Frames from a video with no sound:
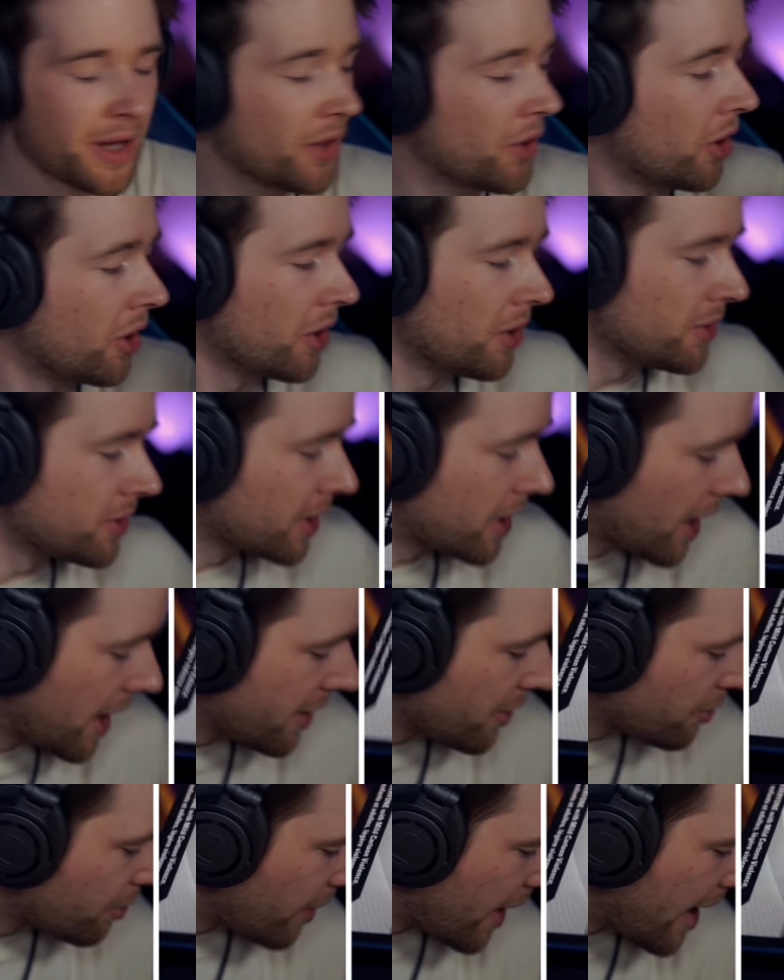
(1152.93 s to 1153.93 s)
the hollows are kind
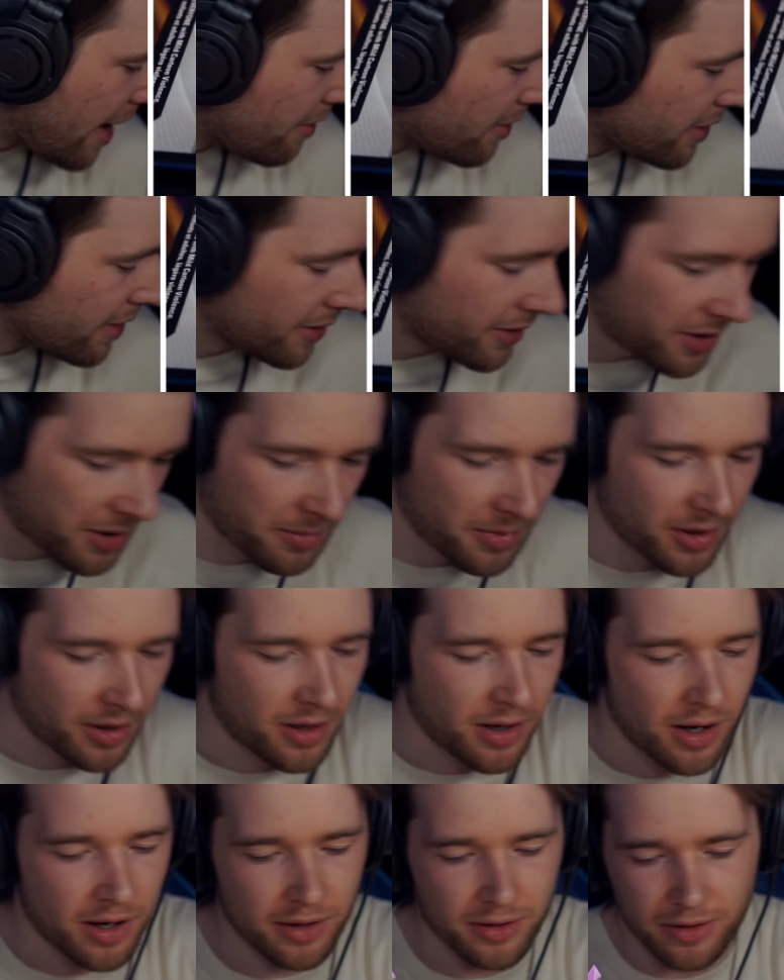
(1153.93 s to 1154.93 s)
of rarer than some of the
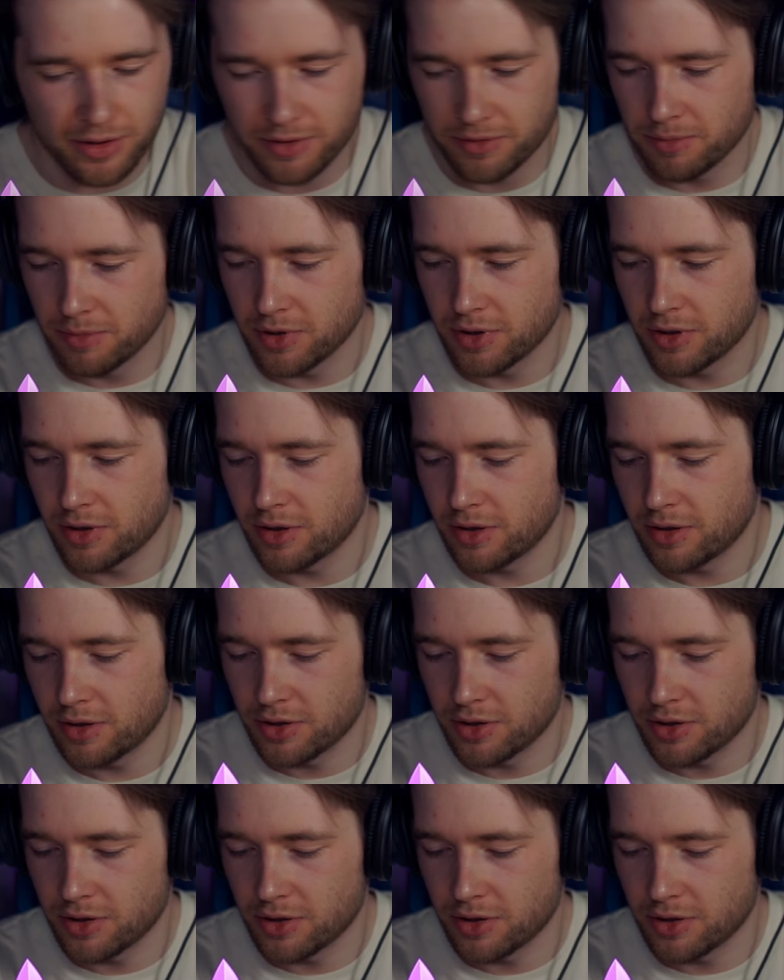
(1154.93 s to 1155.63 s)
cards from the,